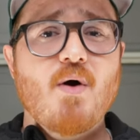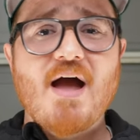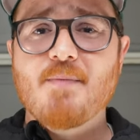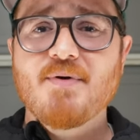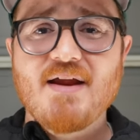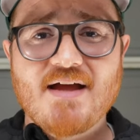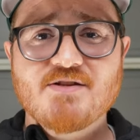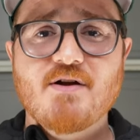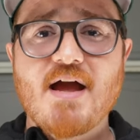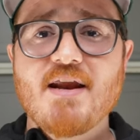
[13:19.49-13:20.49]
Happy to
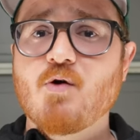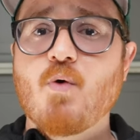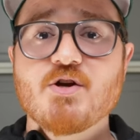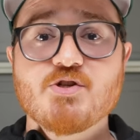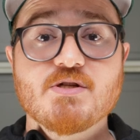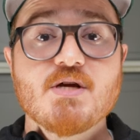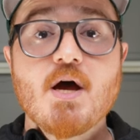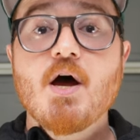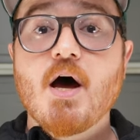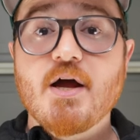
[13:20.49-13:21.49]
answer any questions
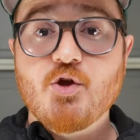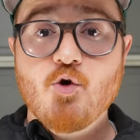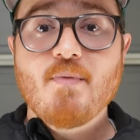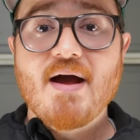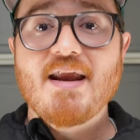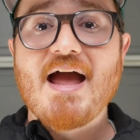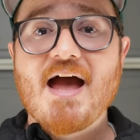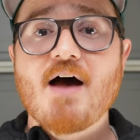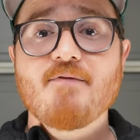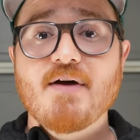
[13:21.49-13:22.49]
uh, you might have.